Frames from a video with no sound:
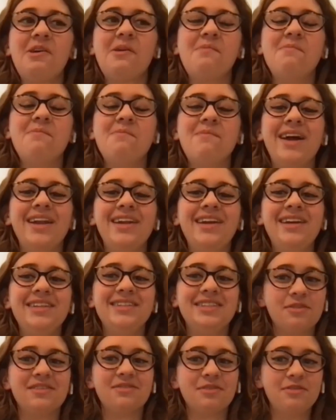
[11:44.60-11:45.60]
many
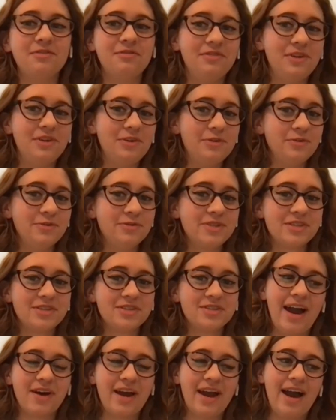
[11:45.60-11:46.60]
different views. So
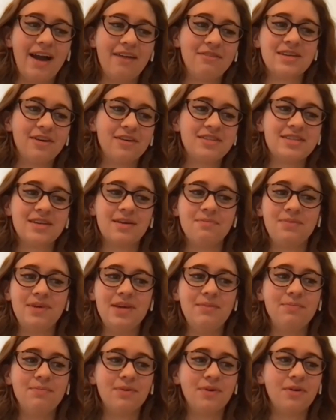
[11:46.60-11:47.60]
I have heard some
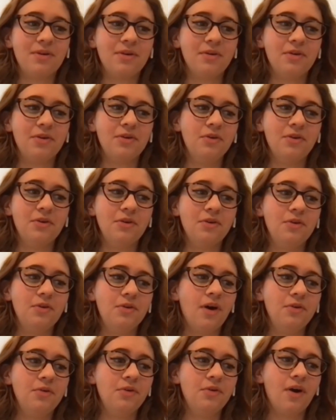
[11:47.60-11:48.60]
people
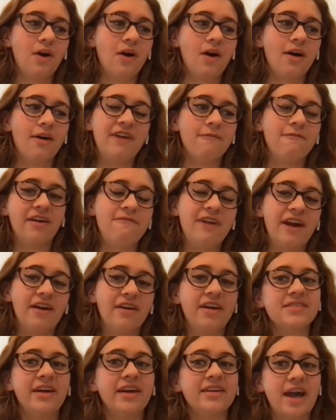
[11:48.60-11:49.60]
who are very
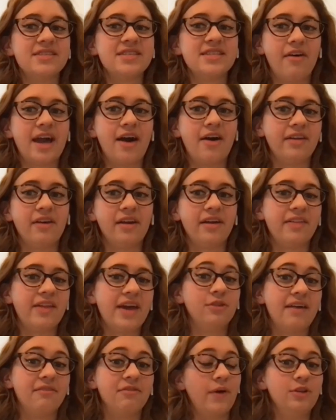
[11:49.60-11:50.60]
against scouting and they
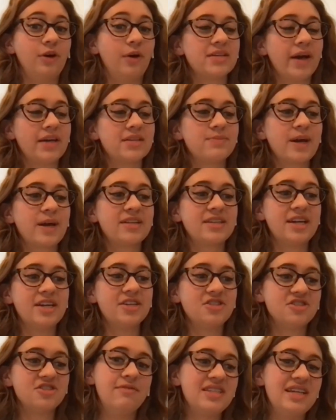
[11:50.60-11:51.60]
have low
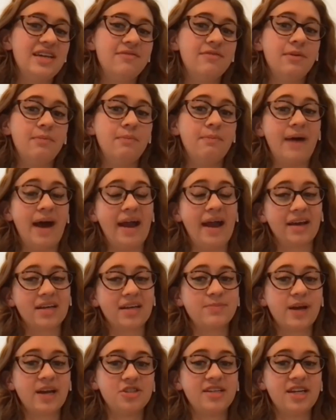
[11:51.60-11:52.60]
expectations, even bad
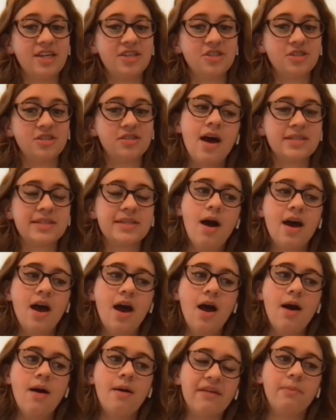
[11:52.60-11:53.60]
expectations.
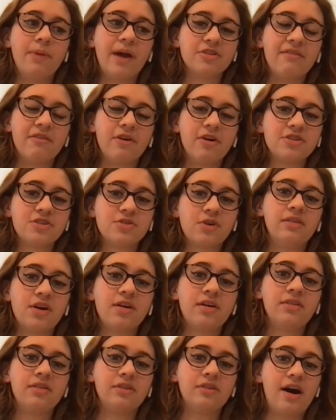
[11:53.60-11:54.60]
But I've also heard a
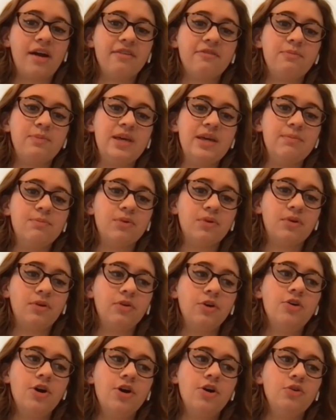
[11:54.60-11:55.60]
lot of people
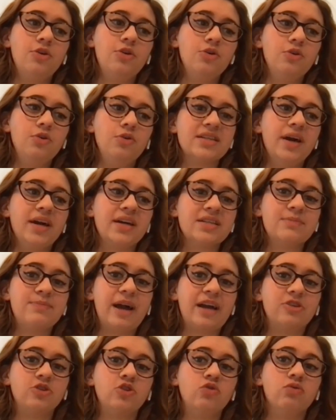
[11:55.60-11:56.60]
who
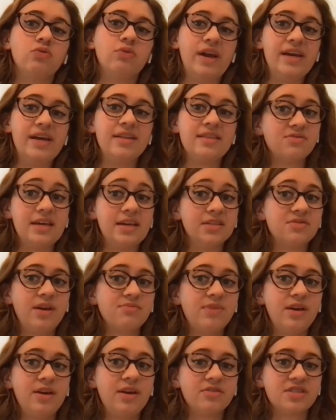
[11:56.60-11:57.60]
expect great things from
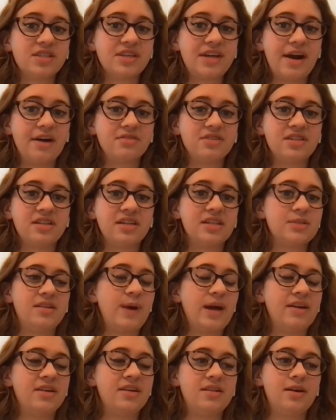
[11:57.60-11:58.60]
Eagle Scouts and
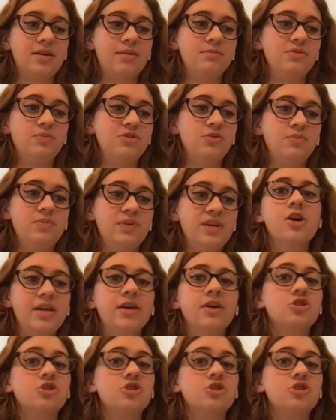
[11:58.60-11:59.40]
expect them to be